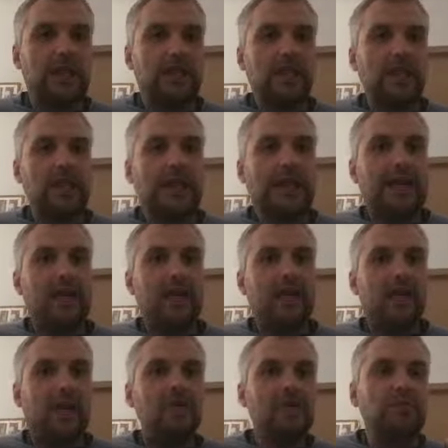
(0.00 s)
and then
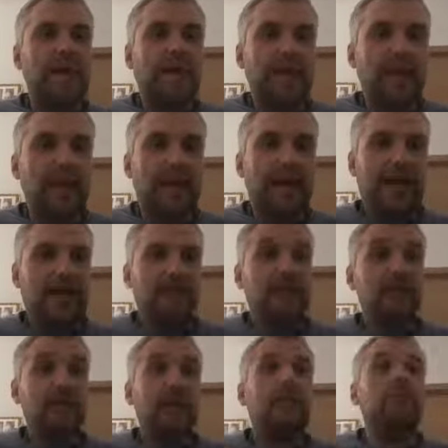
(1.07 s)
it comes back again,
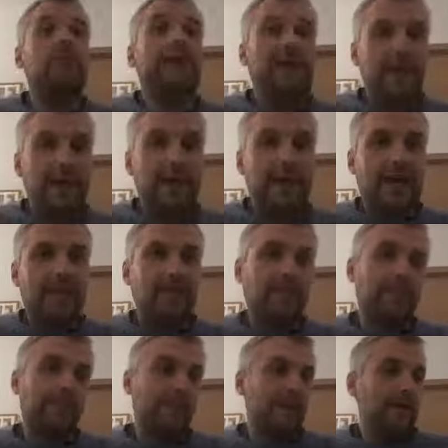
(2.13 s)
and it's come back again.